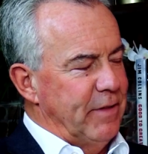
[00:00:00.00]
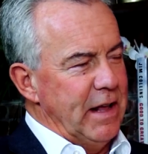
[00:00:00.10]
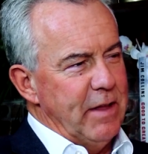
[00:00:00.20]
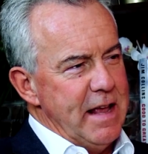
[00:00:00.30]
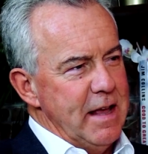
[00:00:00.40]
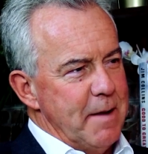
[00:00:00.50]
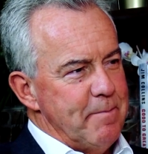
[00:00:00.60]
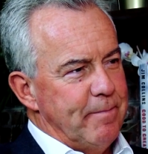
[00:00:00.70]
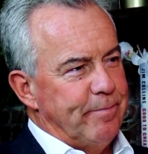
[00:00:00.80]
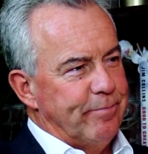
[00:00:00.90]
I think
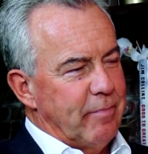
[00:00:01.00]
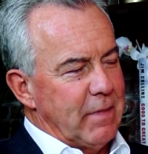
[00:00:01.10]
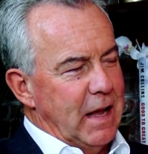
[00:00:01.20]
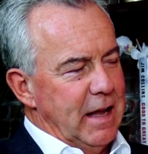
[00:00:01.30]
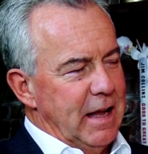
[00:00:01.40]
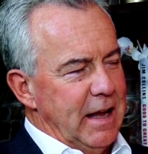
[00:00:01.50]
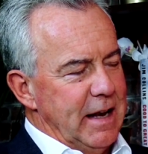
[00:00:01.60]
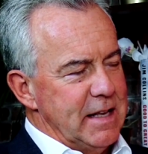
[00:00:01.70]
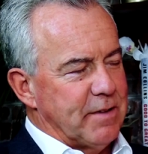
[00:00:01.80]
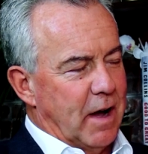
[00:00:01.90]
it
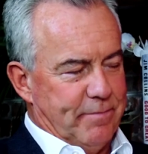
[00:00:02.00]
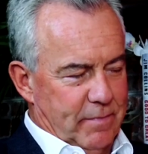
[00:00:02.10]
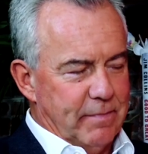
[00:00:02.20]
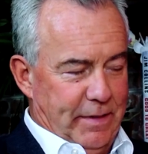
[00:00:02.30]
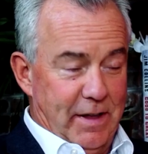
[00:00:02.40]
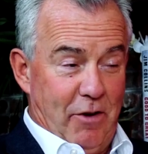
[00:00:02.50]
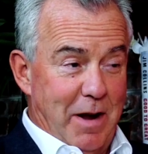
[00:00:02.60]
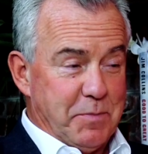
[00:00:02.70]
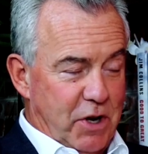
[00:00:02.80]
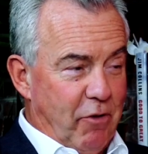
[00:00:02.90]
is. I think you're
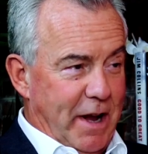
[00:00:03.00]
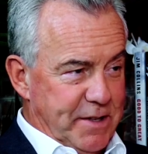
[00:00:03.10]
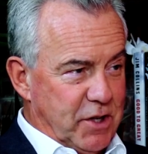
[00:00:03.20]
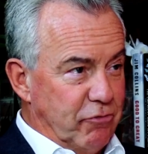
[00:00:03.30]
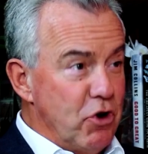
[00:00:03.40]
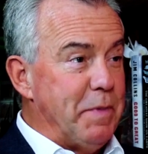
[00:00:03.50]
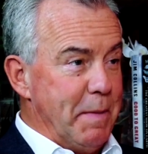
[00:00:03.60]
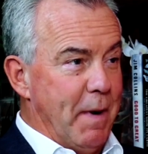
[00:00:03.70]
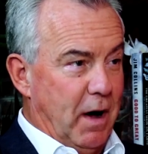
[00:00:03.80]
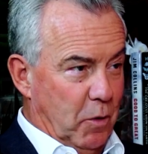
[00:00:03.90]
absolutely right. So the
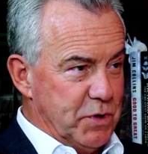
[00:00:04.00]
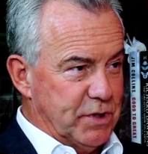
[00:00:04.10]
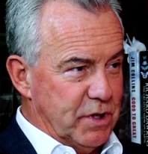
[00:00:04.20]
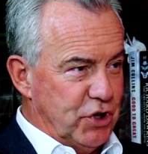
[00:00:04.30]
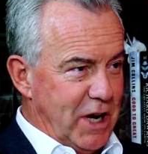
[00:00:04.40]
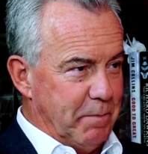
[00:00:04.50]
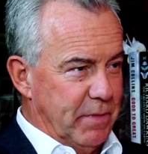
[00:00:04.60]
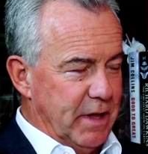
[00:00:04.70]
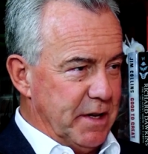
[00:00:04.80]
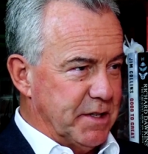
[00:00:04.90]
Ruby Mile was the
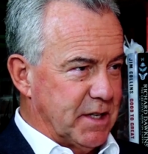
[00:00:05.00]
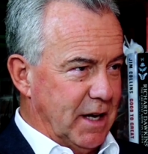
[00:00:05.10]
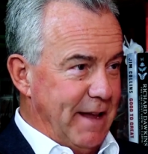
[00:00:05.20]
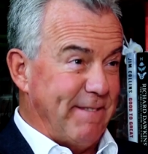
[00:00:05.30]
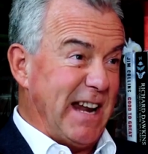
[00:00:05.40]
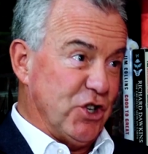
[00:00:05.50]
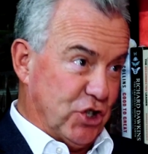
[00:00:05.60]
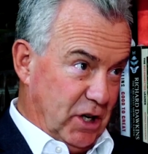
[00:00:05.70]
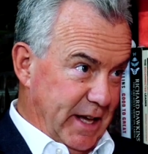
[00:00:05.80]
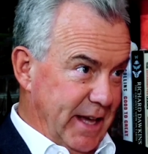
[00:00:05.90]
ship that
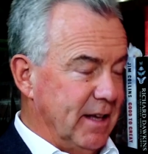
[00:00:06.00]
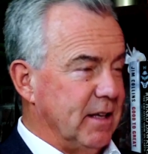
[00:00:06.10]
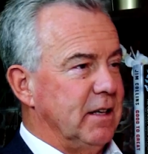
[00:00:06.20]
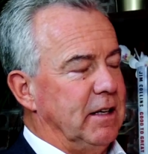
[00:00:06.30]
eventually